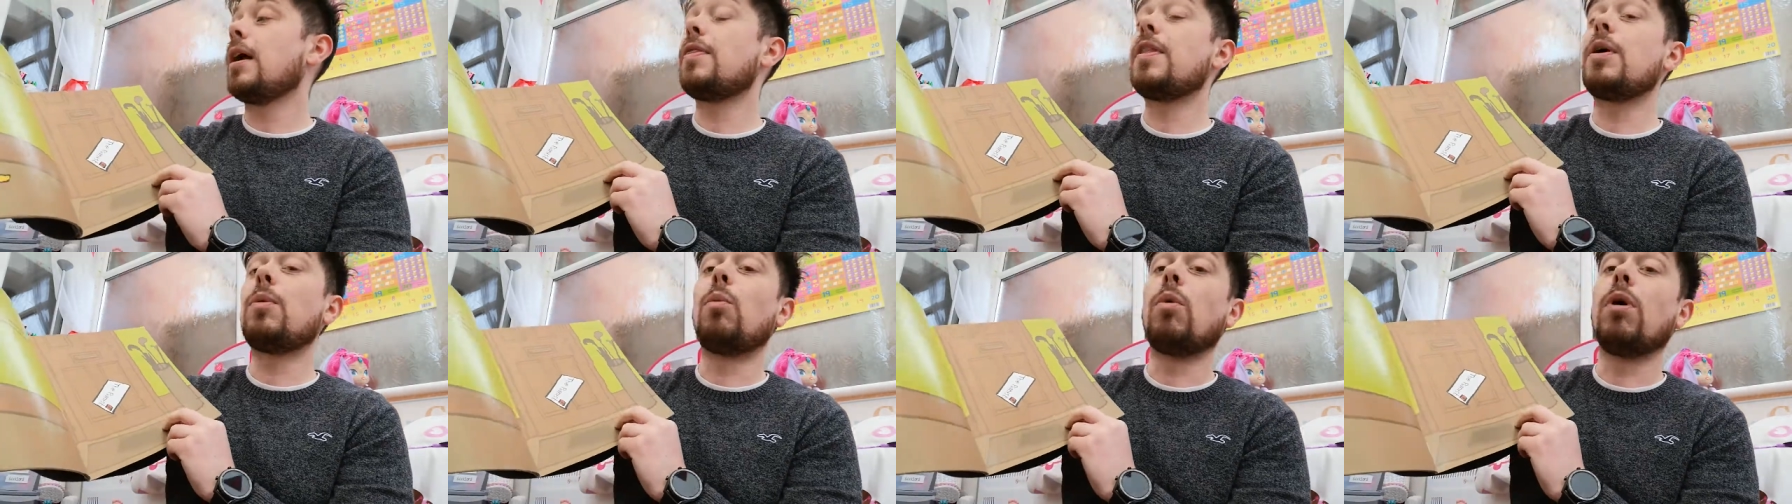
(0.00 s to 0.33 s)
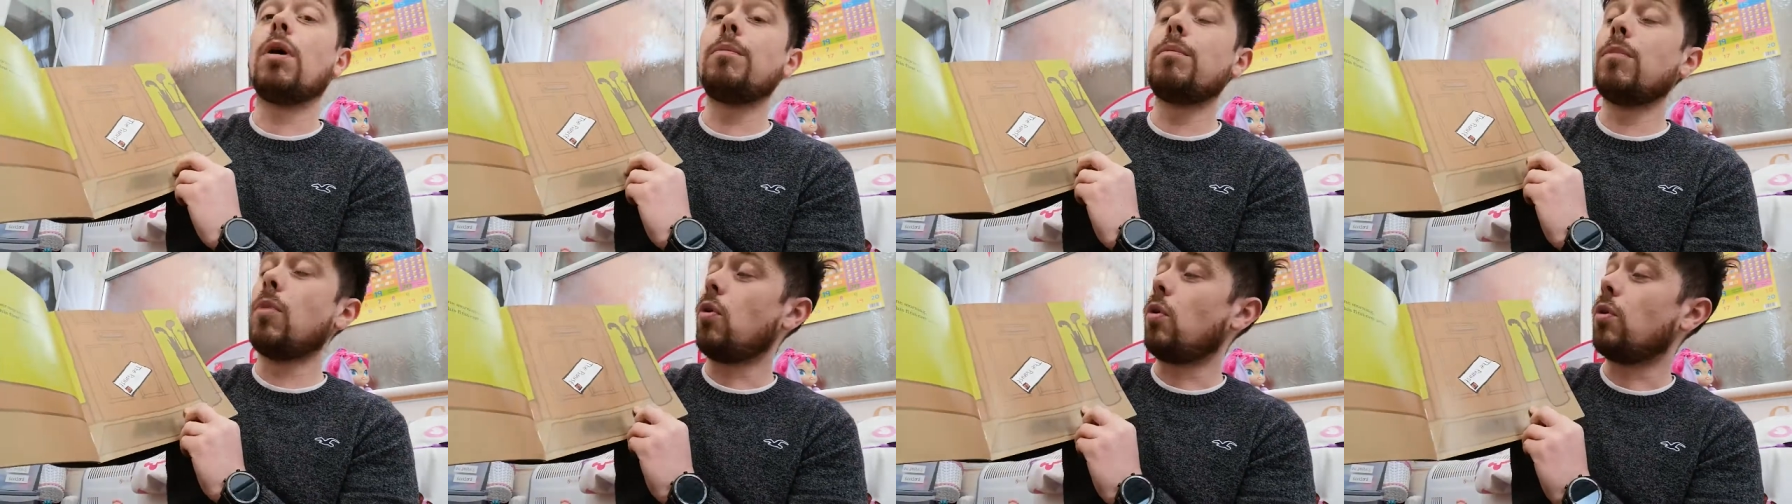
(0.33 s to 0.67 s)
And then
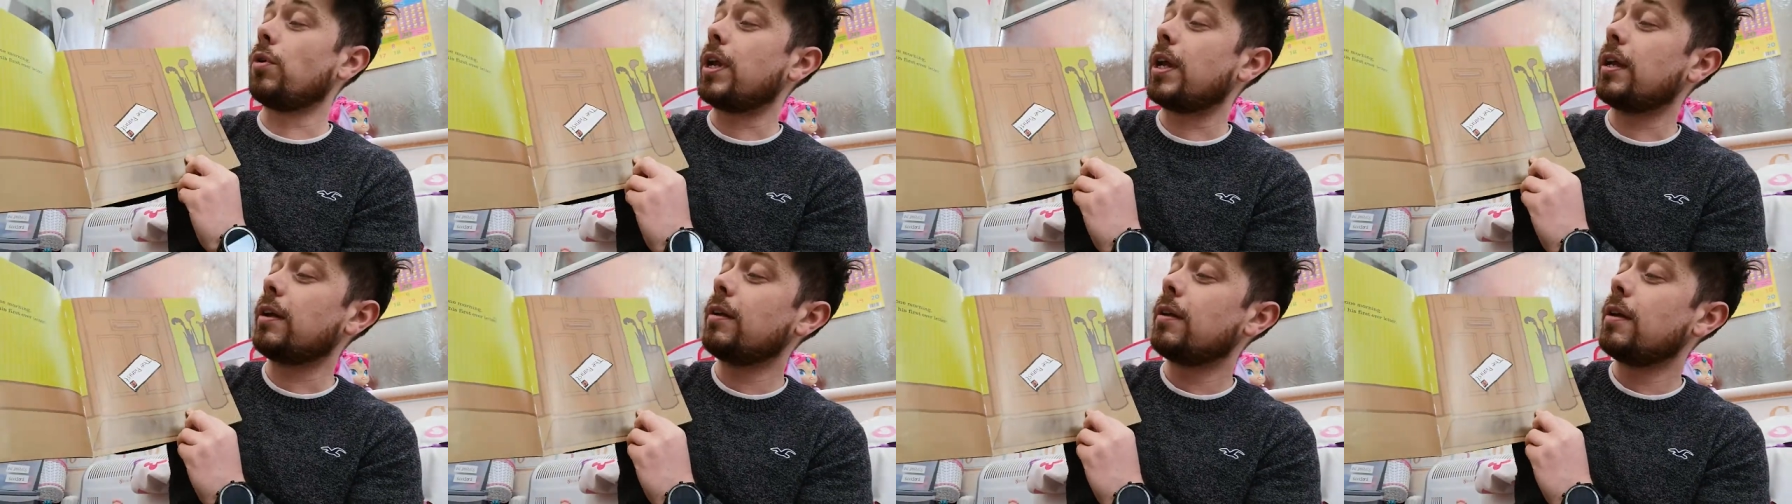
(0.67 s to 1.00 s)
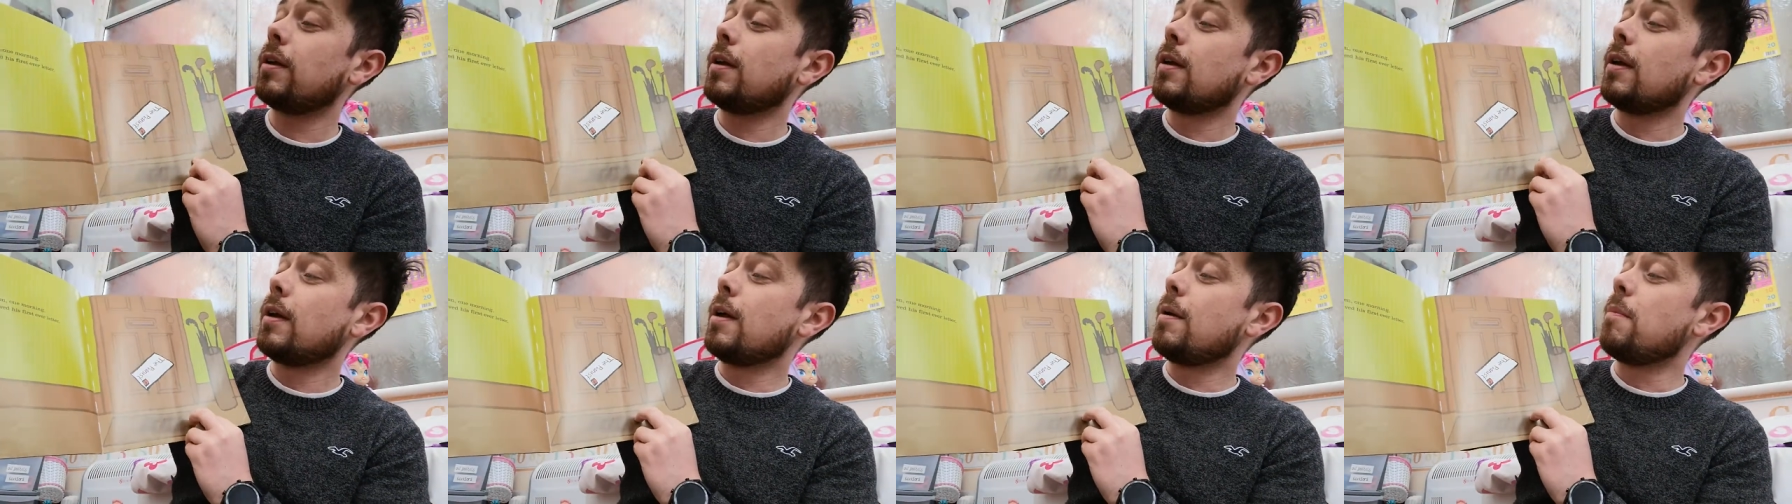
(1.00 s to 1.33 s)
one
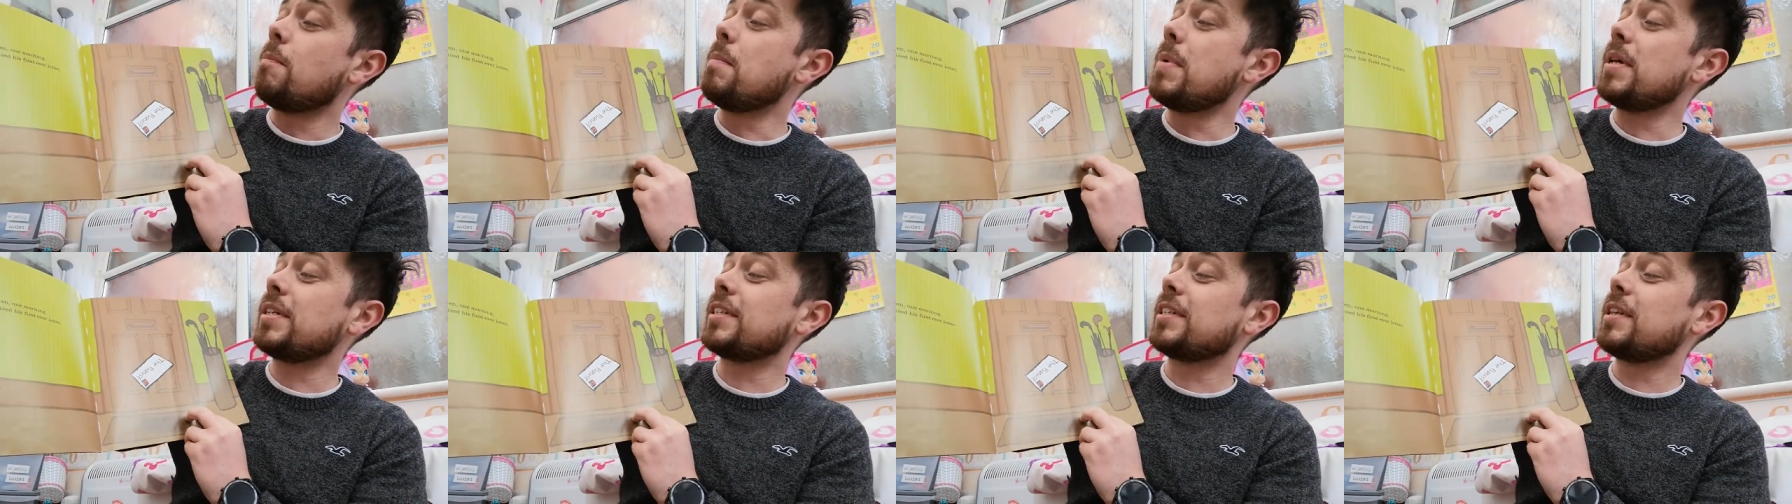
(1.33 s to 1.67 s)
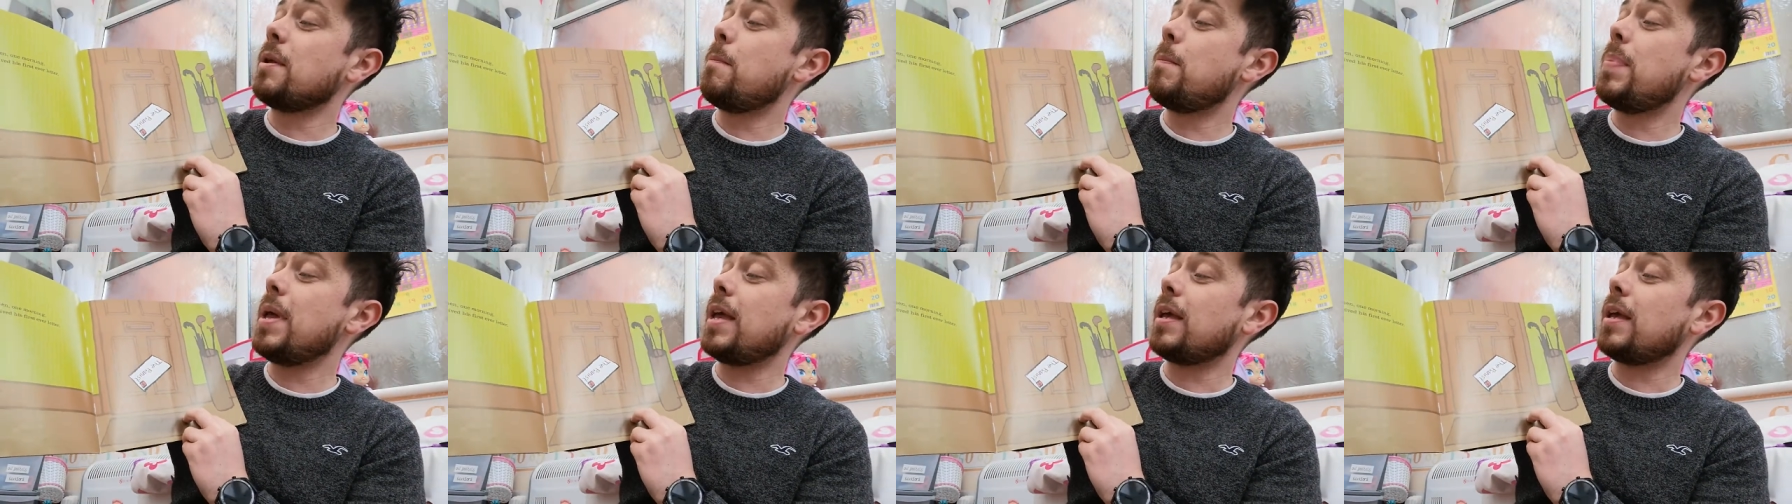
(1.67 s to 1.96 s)
morning, Mr.